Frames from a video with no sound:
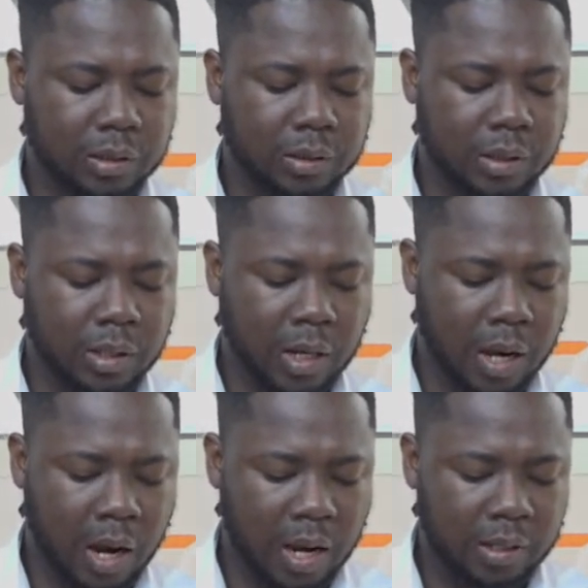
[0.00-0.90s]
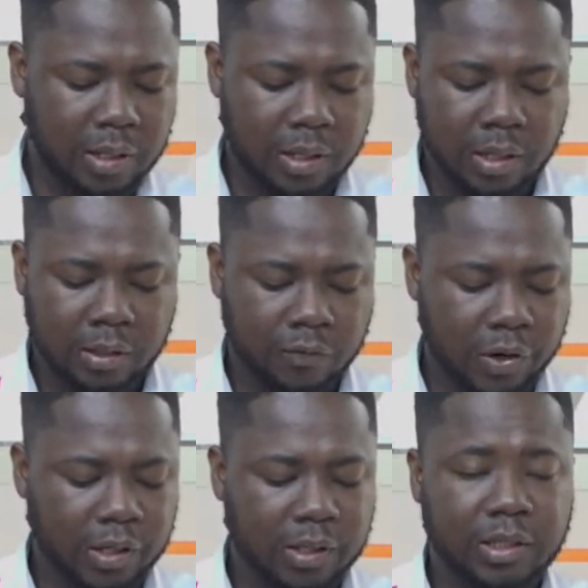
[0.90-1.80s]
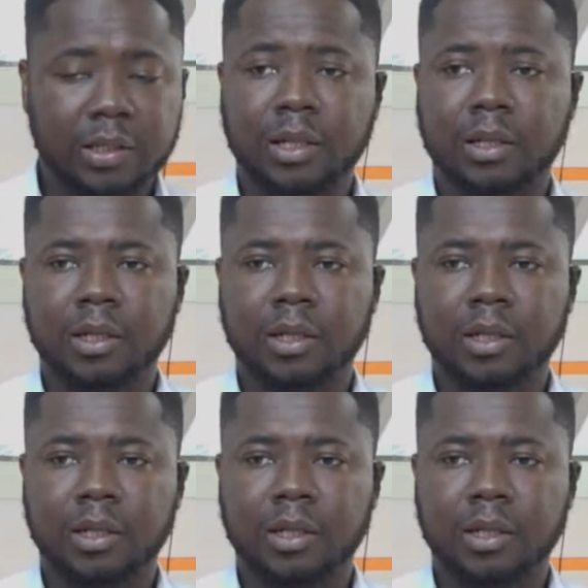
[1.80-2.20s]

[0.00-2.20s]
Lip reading: say Adi is very energetic.